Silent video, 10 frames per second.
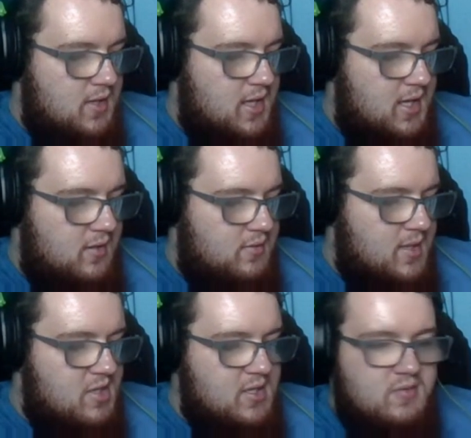uh,
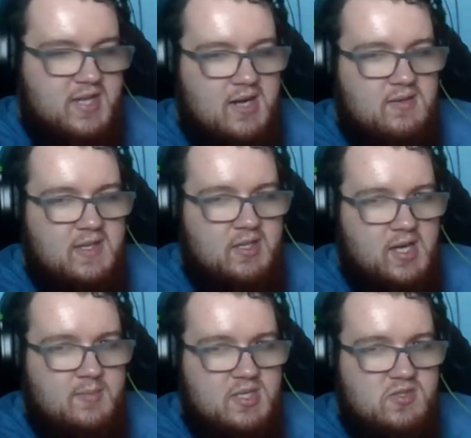let me know down in the
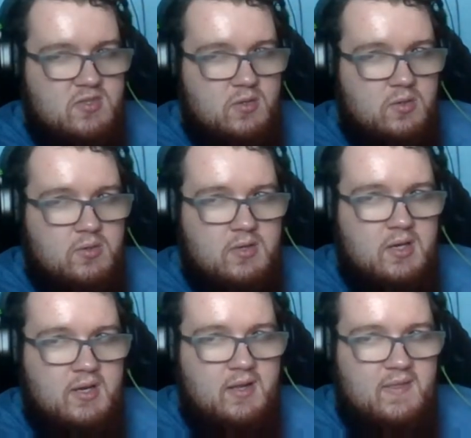comments
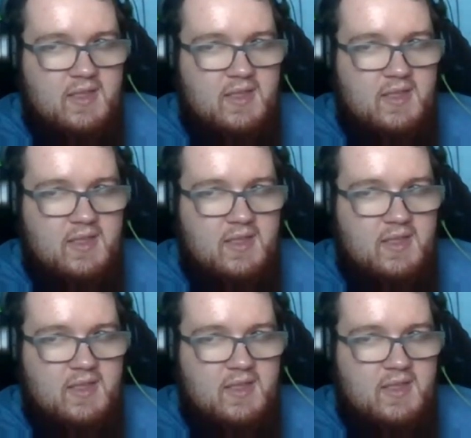or